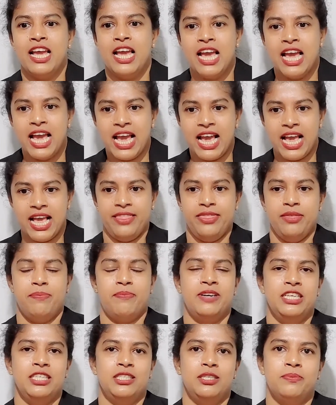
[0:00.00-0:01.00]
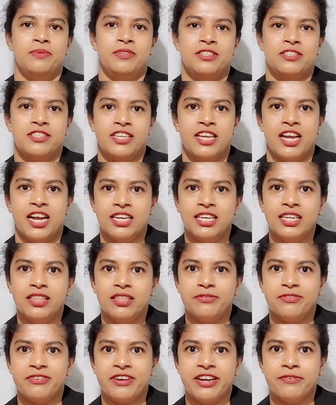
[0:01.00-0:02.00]
and the principles guiding the
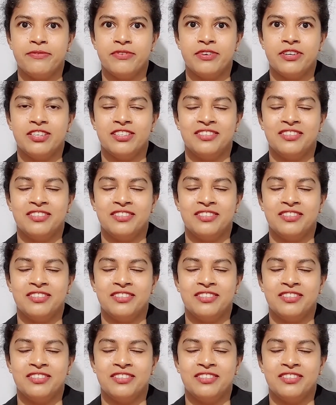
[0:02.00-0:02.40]
framework?